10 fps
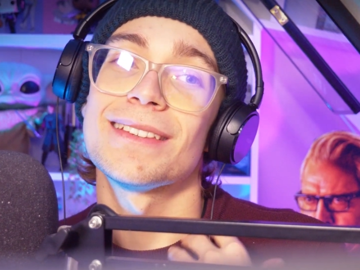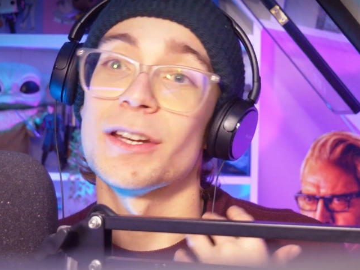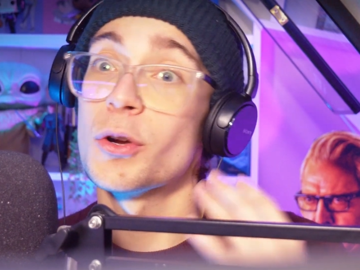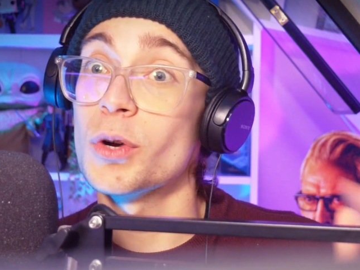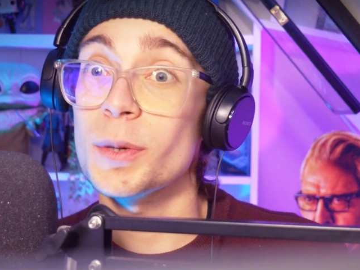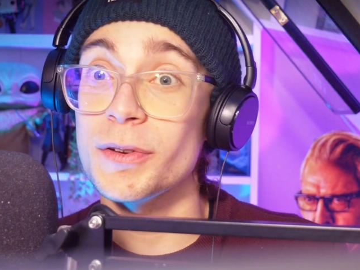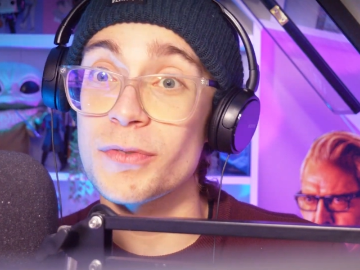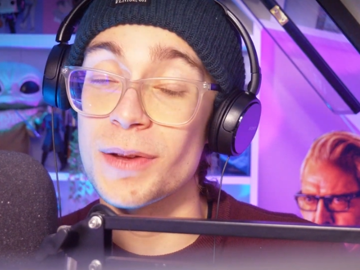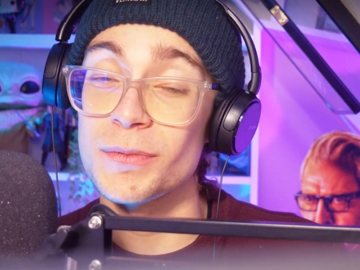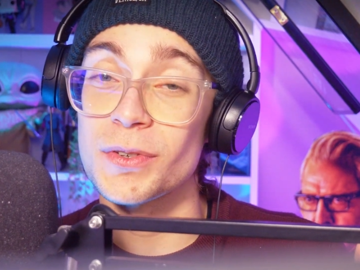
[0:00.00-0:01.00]
they don't want to be
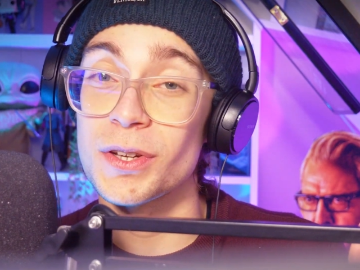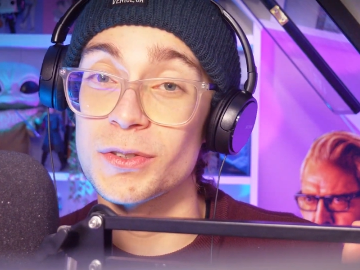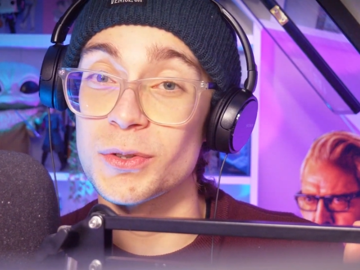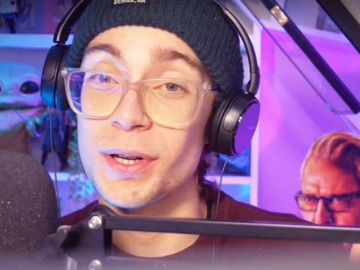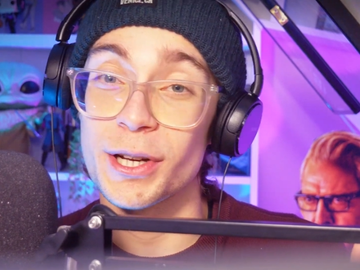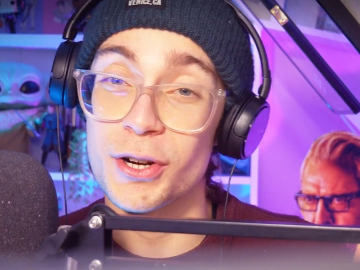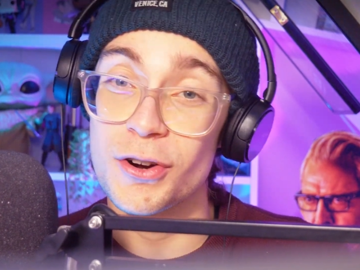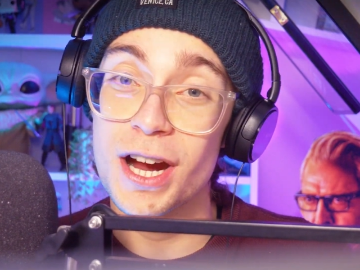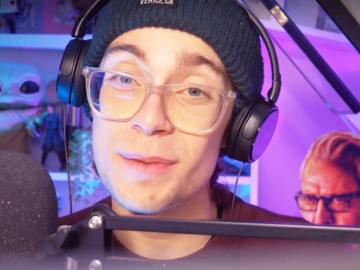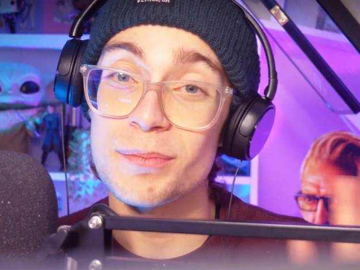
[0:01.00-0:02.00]
framed for doing a
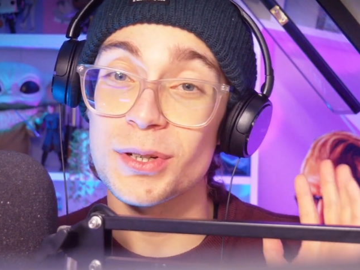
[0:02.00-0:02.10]
crime